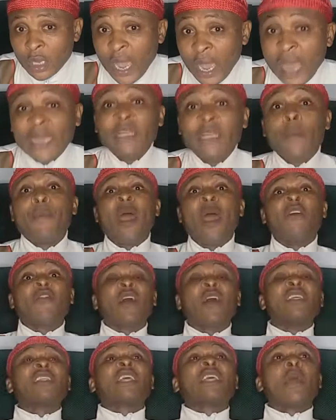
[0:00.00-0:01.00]
And the
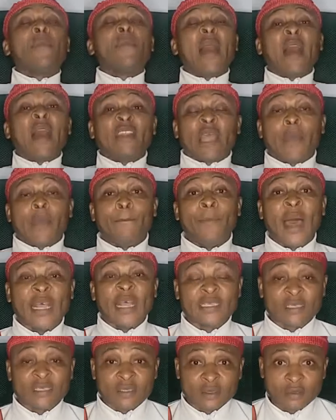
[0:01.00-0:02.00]
Biafrans came out en
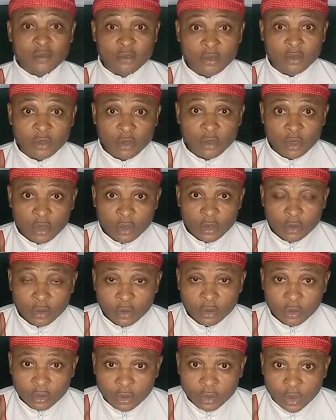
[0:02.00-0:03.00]
masse
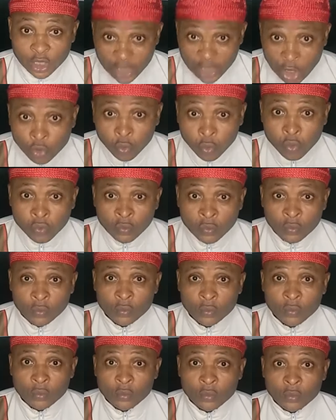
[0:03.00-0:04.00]
in Enugu.
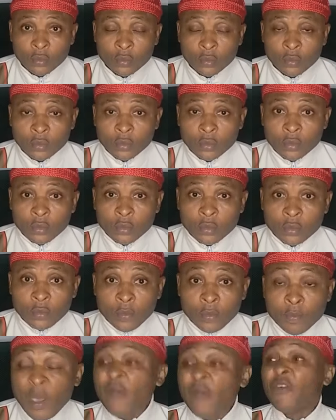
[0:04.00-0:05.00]

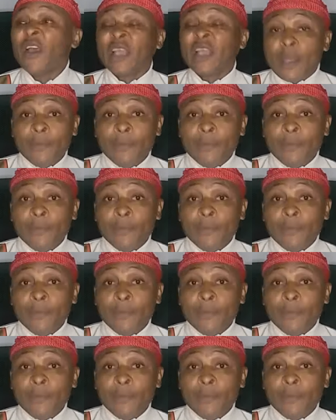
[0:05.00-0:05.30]
Biafra came,